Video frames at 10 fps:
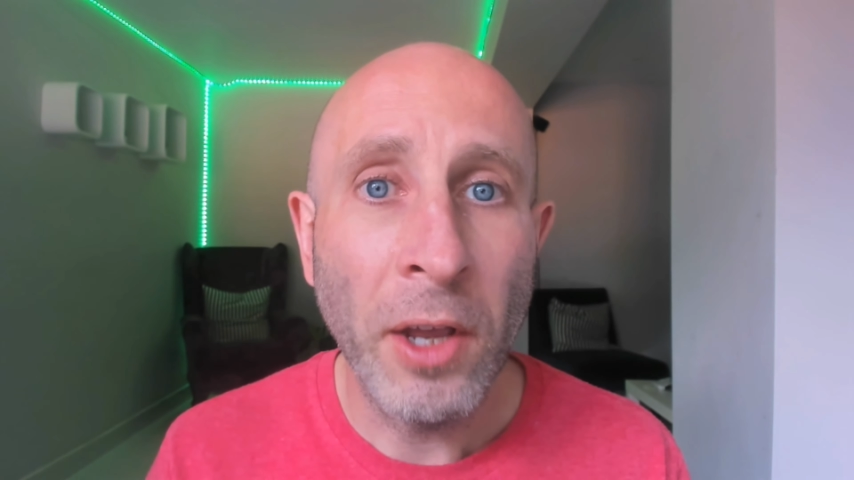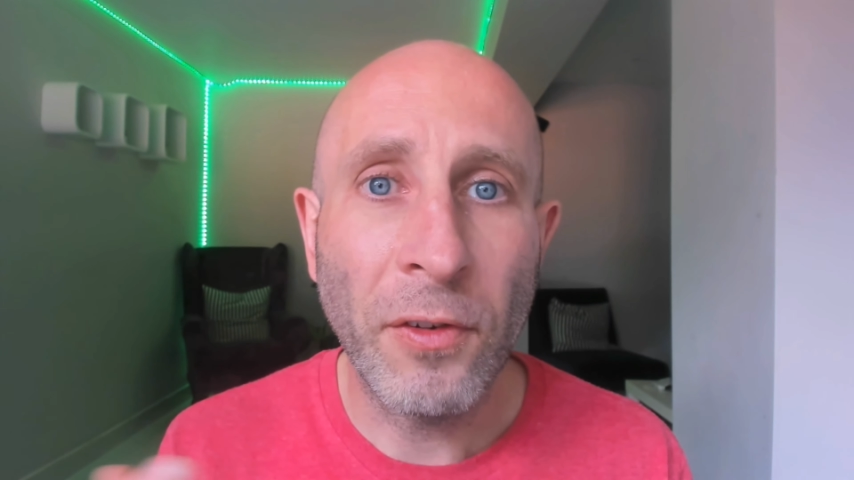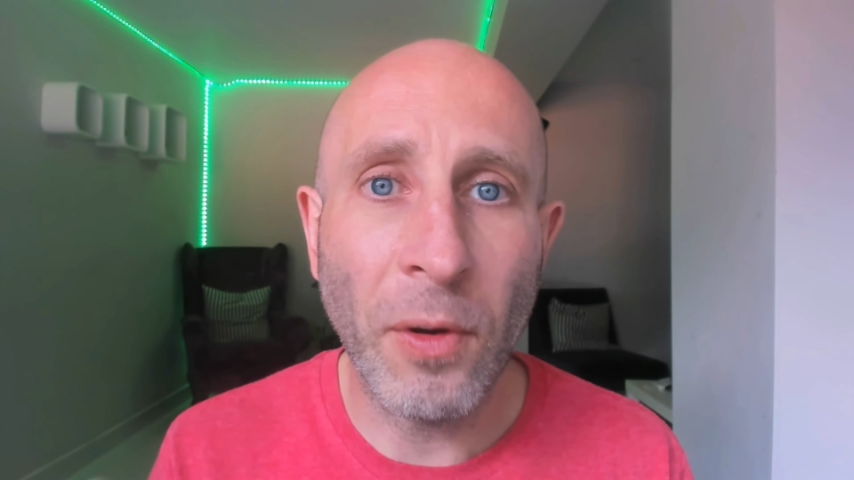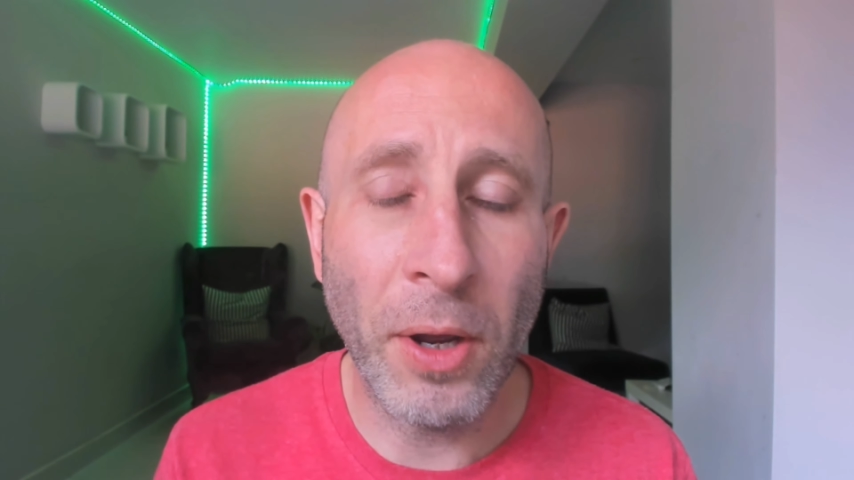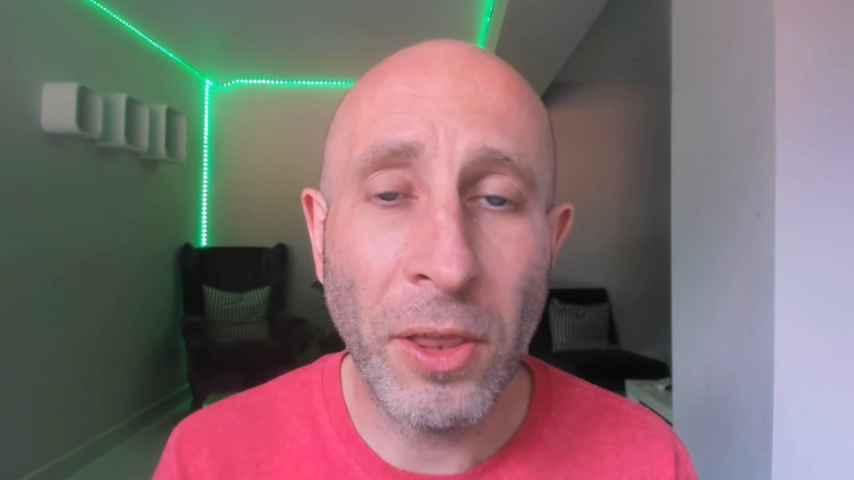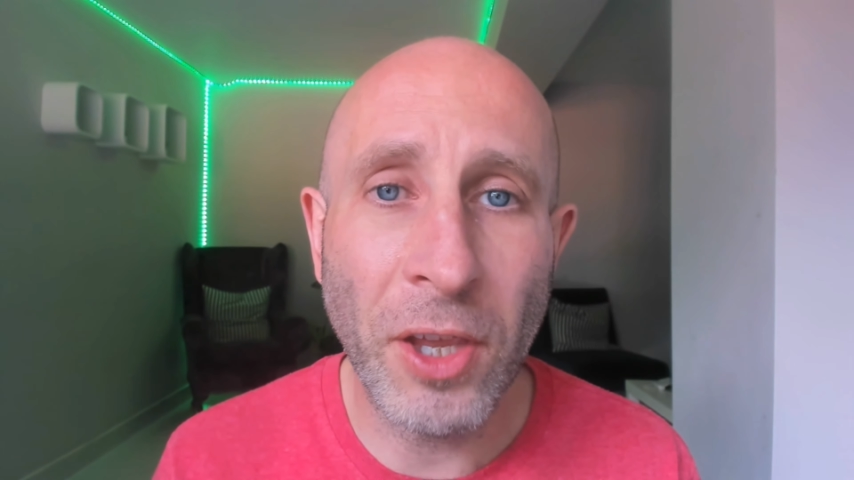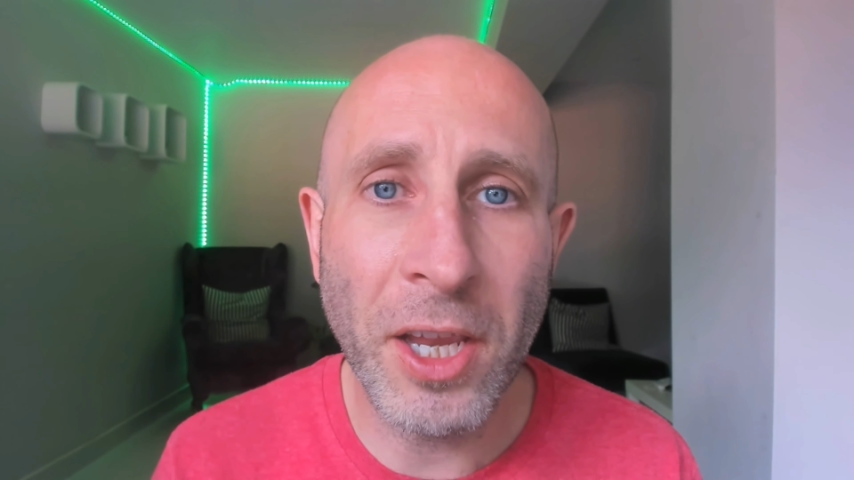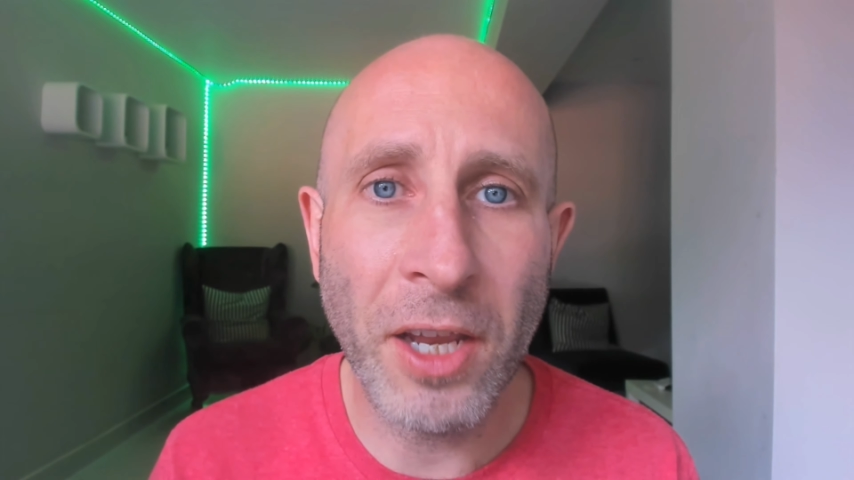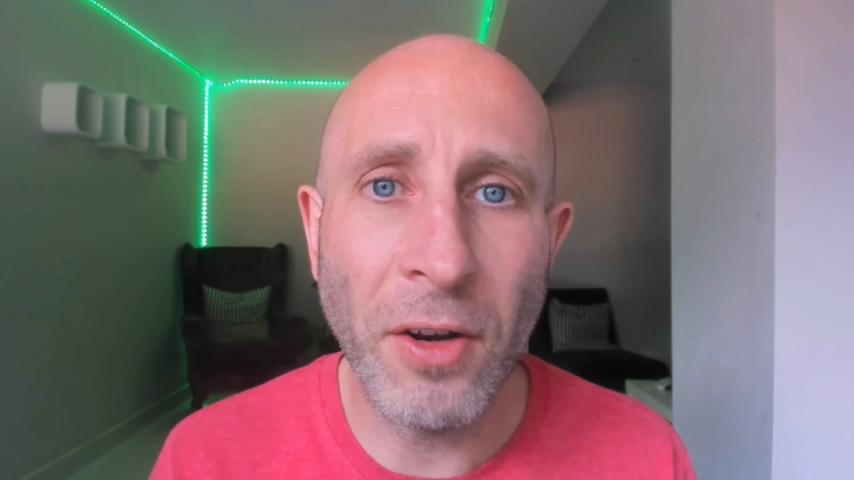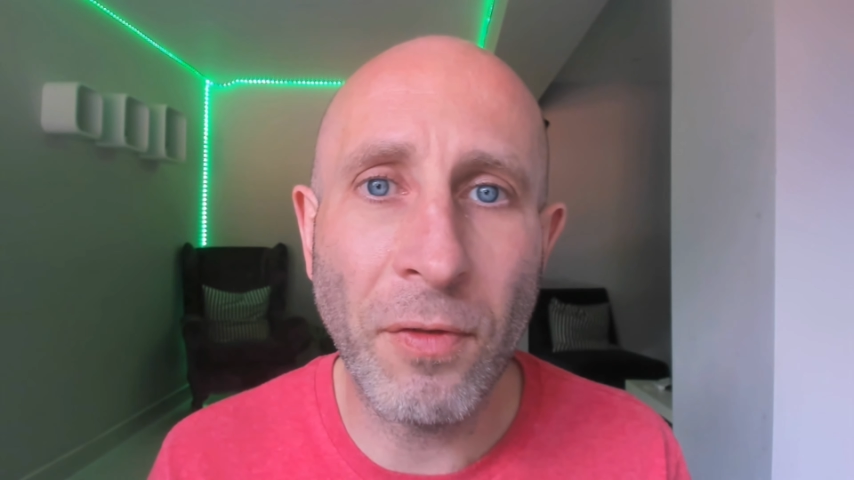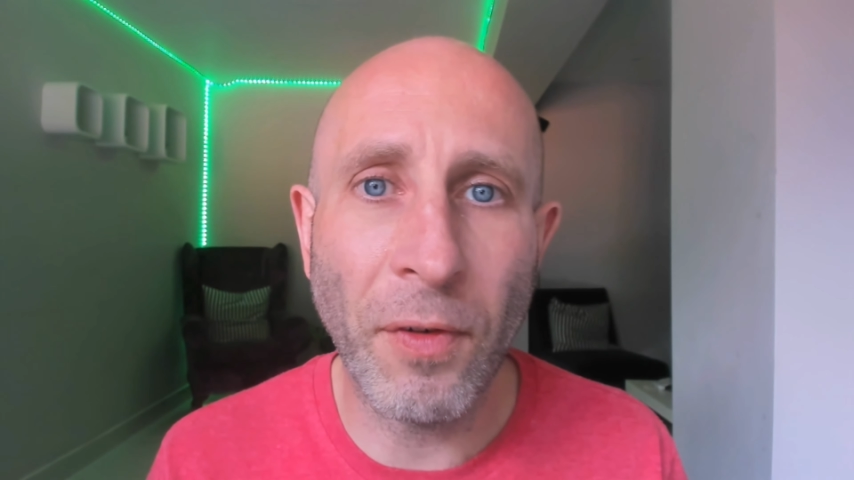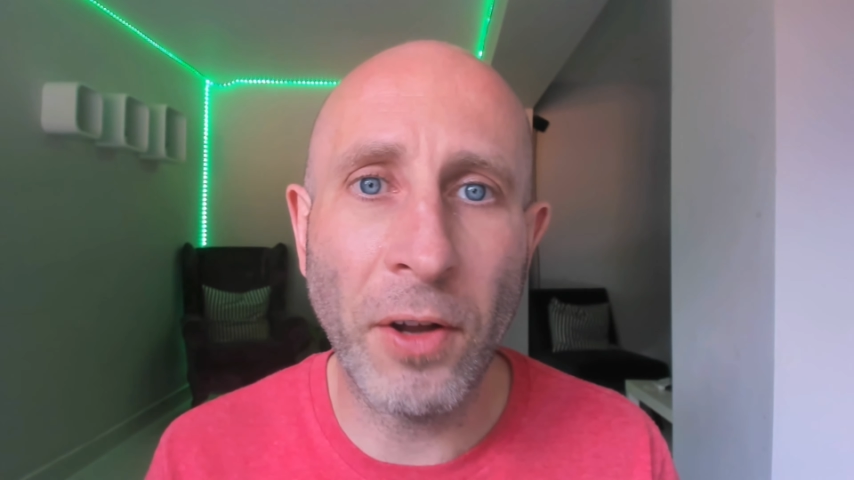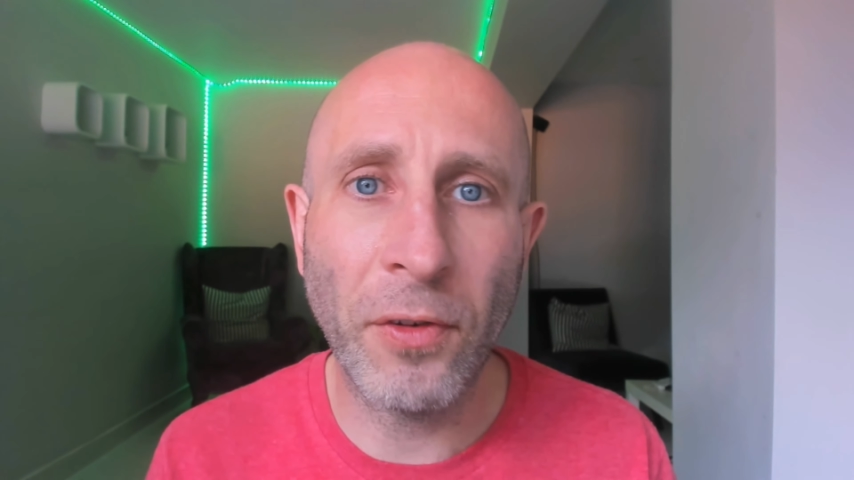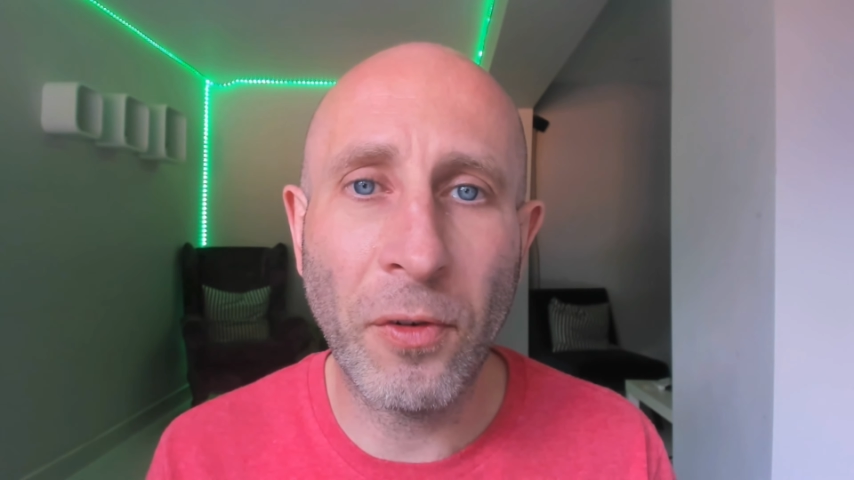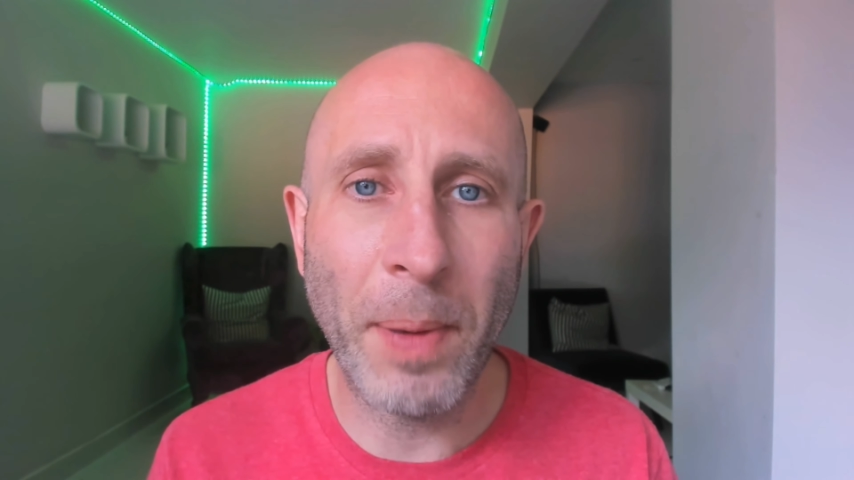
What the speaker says: So I think in advance